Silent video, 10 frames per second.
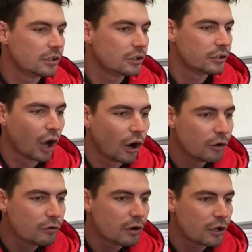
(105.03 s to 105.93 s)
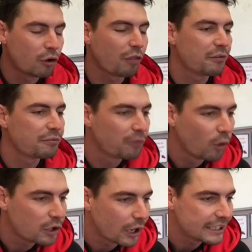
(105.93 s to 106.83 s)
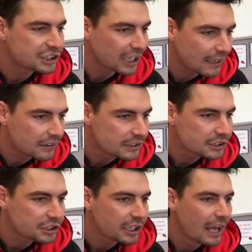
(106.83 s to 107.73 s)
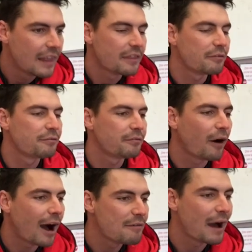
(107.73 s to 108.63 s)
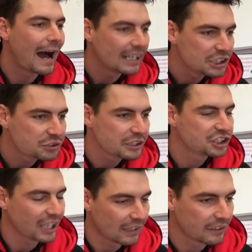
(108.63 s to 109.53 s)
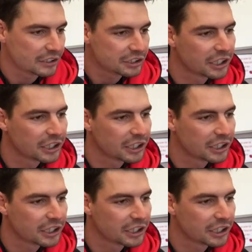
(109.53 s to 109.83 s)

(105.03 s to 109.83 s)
No, not the Fortnite challenge, the 500 challenge.